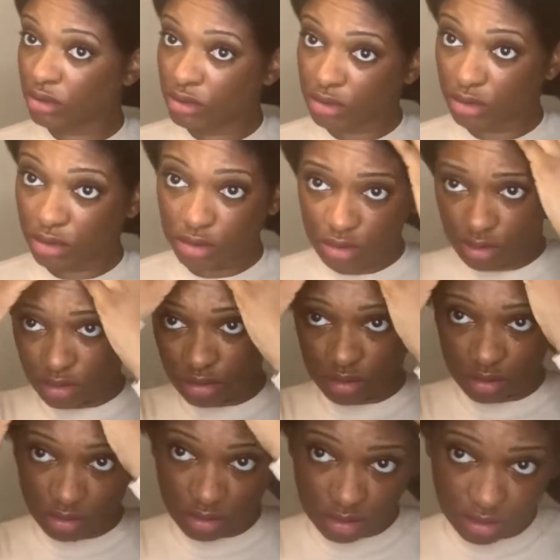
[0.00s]
seems
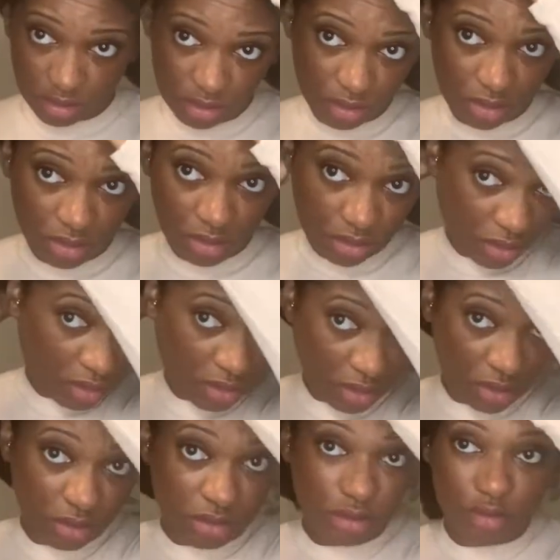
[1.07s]
so stiff,
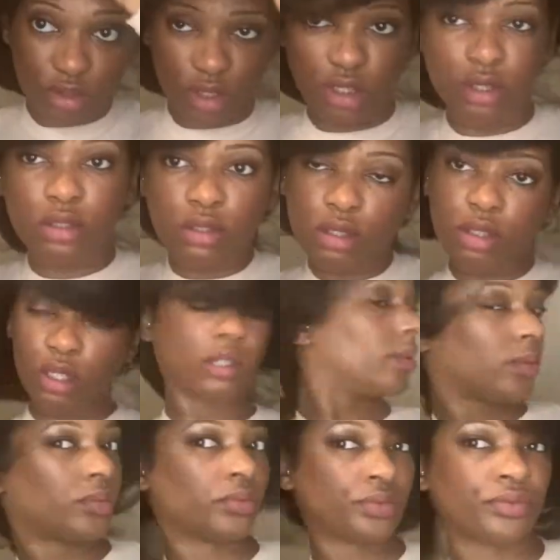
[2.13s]
y'all. It's stiff,
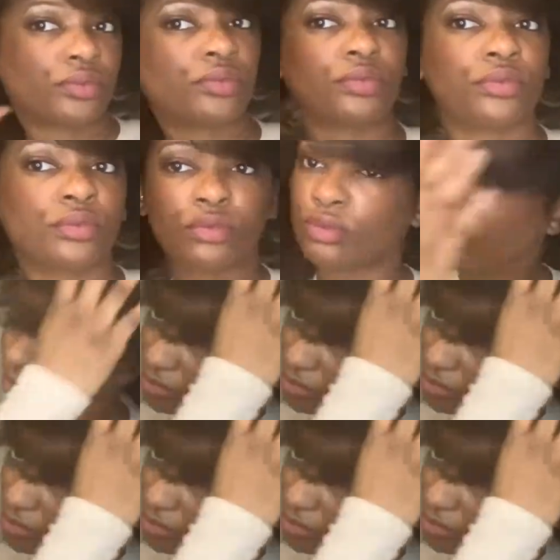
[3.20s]
and I'm just,